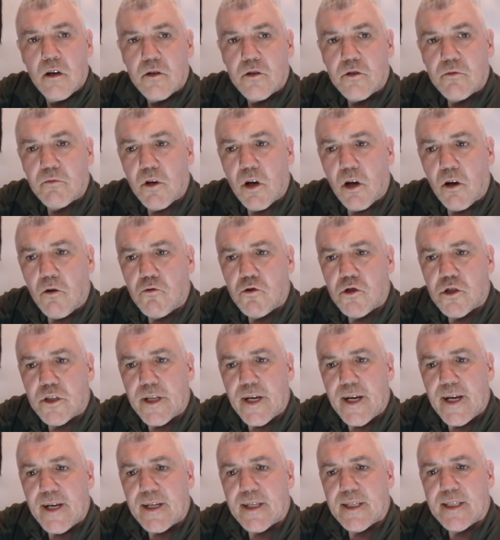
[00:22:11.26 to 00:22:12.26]
some glow
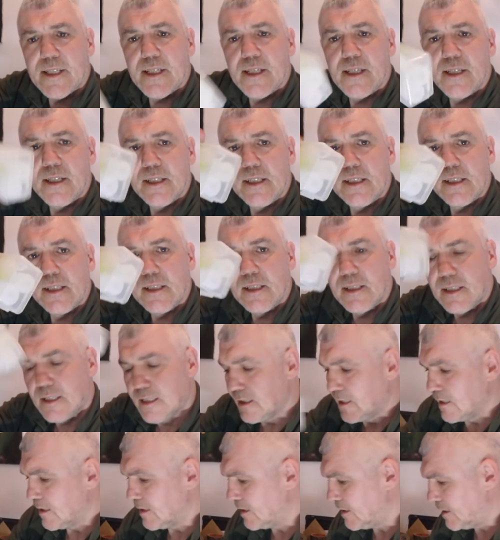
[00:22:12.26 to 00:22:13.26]
sticks,
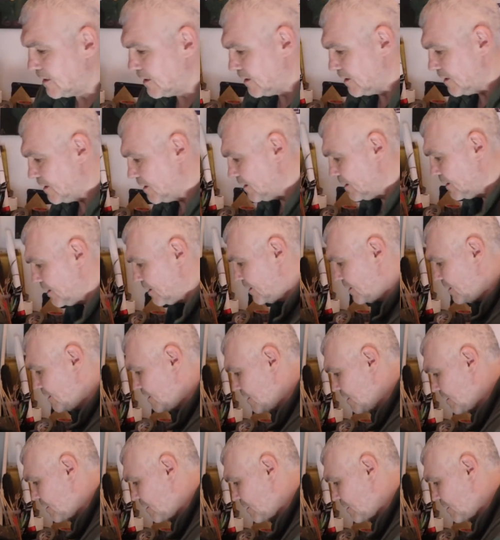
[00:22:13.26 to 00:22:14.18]
a